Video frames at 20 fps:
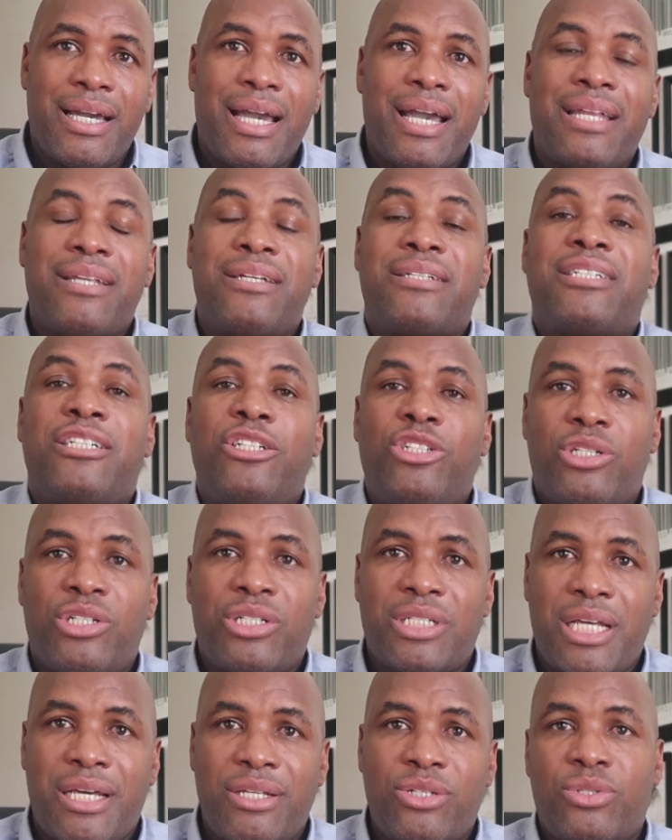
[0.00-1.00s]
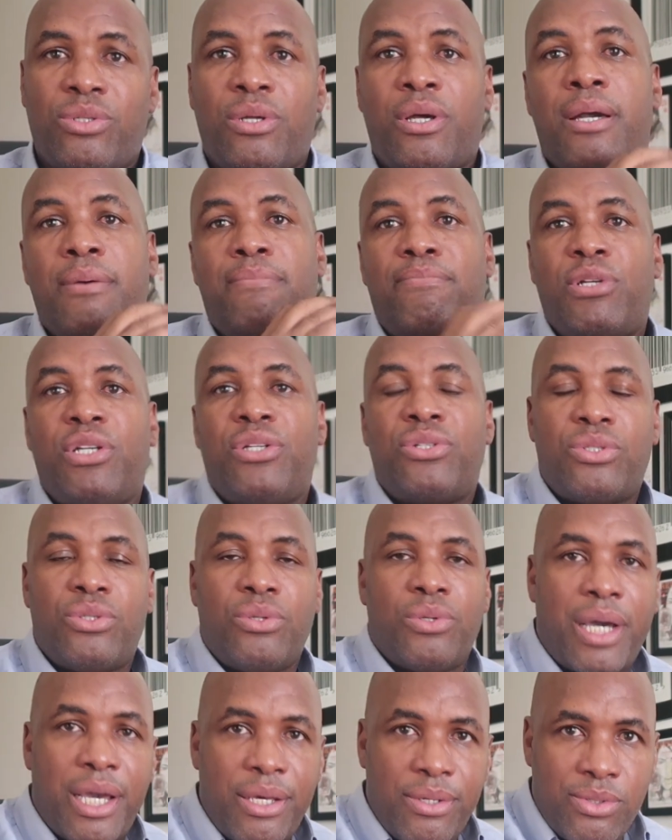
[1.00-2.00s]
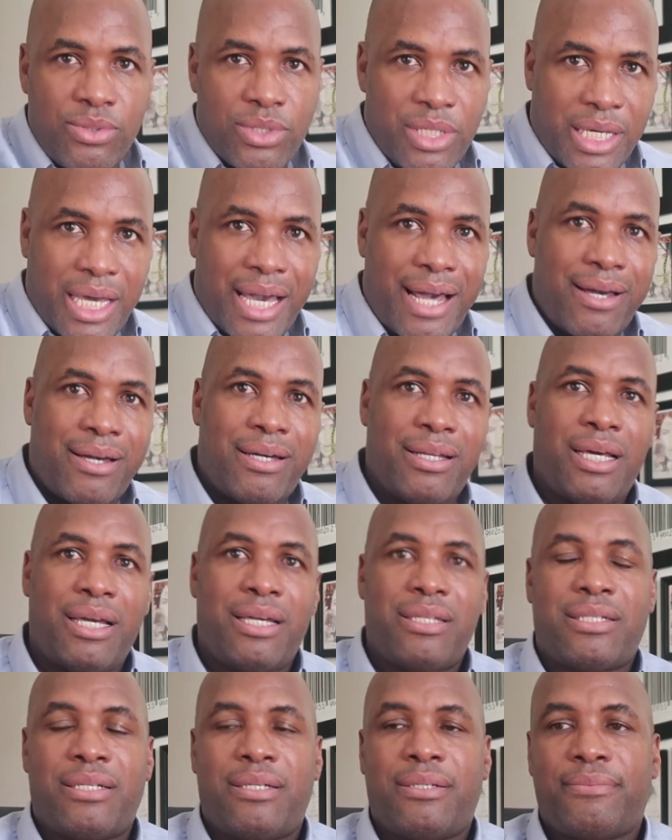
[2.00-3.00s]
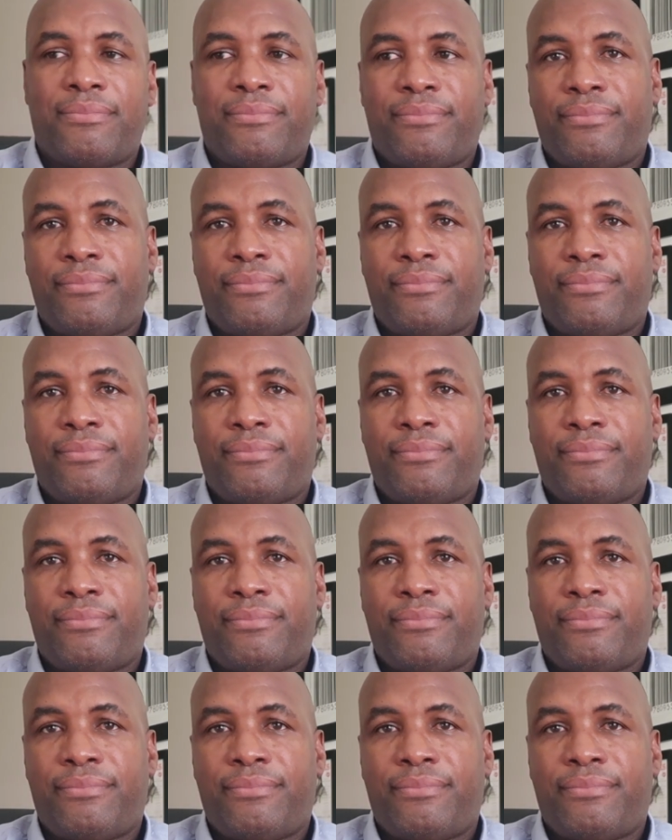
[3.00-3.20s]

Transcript: and the teacher says, please do not use a calculator.